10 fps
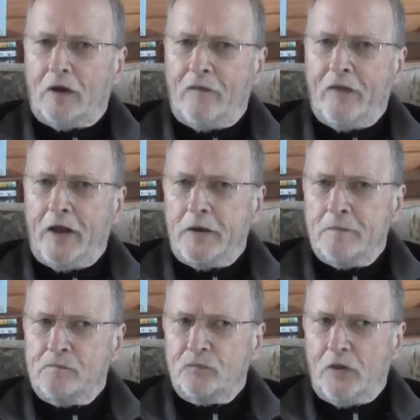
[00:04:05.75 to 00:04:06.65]
And
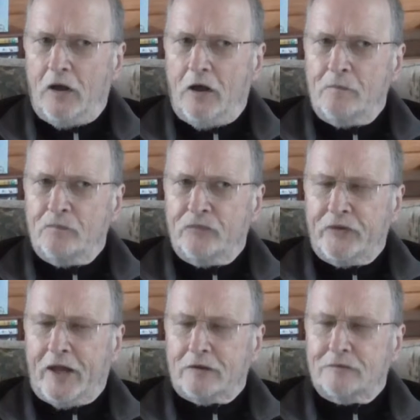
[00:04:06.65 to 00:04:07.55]
then
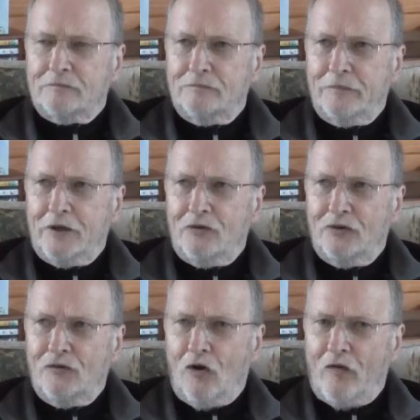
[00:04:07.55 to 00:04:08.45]
that means
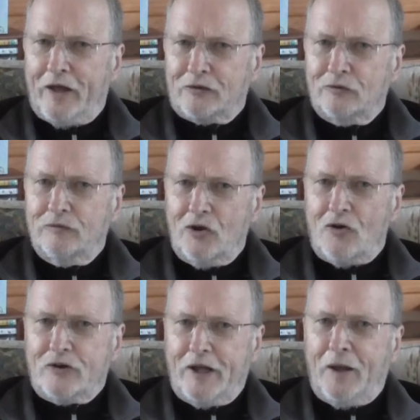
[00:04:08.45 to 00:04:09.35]
you've got that sort of
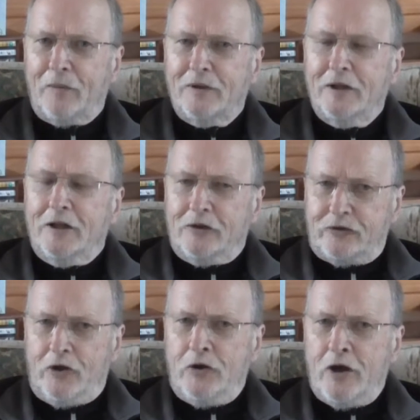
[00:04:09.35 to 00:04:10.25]
locked down.
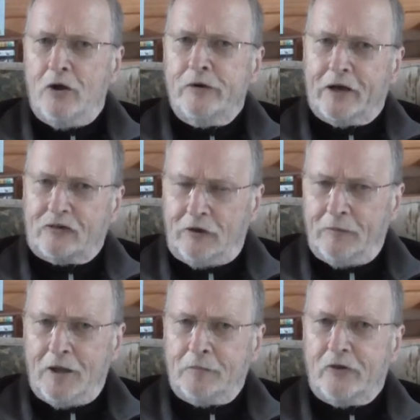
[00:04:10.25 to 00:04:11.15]
So you know next time
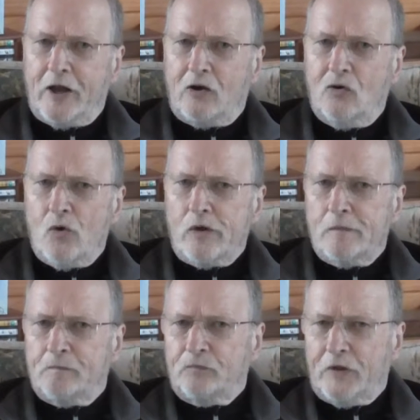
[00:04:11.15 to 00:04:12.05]
you come to that
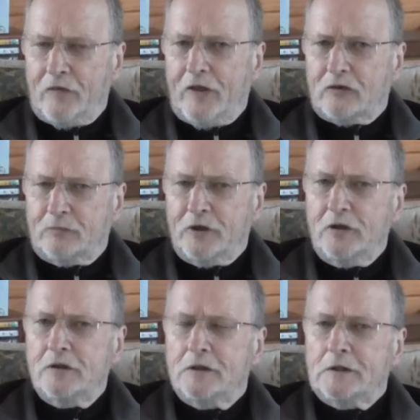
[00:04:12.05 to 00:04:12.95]
corner at that
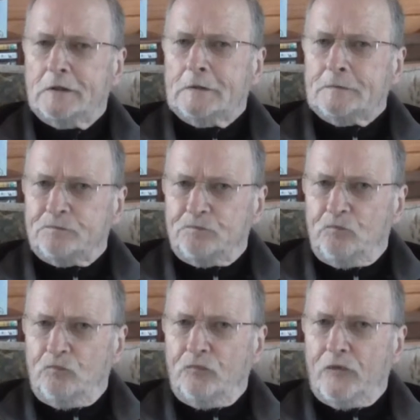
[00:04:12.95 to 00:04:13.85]
speed,
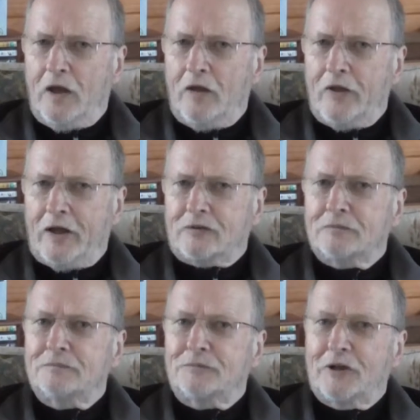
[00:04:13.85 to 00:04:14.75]
at that
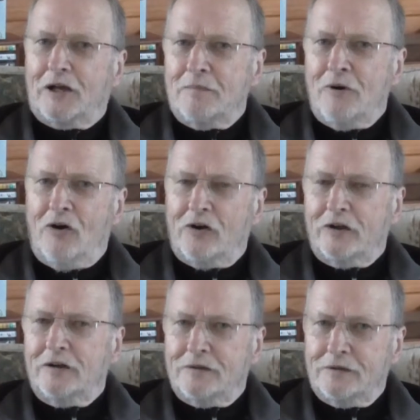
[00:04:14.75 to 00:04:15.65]
particular
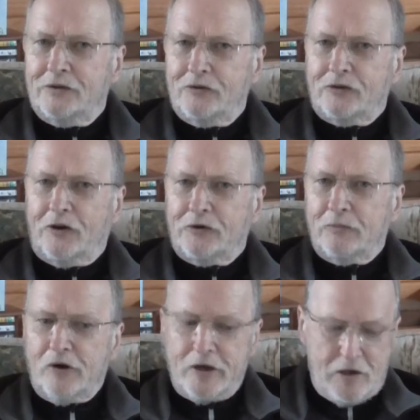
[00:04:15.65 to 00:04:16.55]
marker, you start
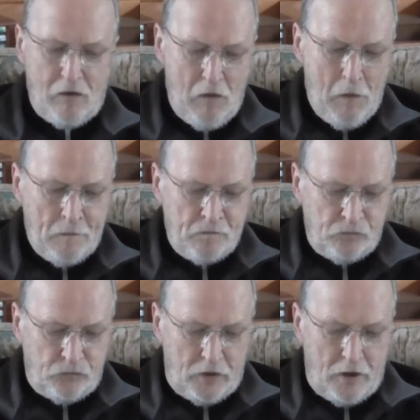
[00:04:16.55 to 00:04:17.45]
to brake.
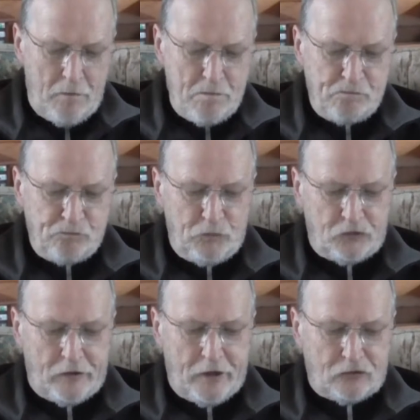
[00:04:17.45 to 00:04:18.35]

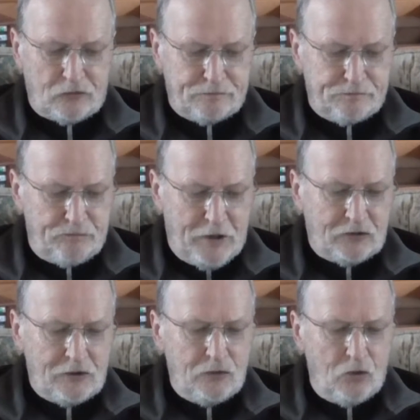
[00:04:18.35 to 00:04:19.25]
So that's
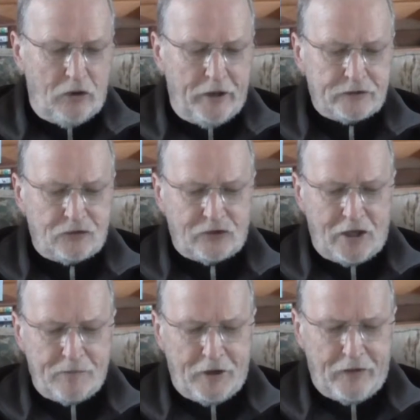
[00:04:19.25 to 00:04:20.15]
basically all I had to
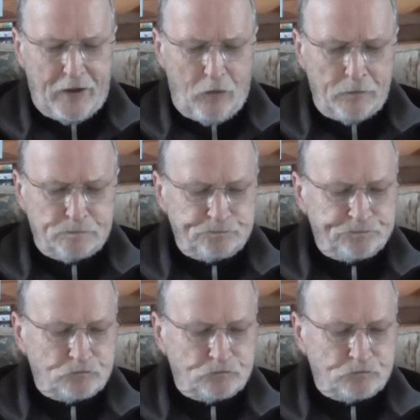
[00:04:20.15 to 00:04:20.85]
say about that one.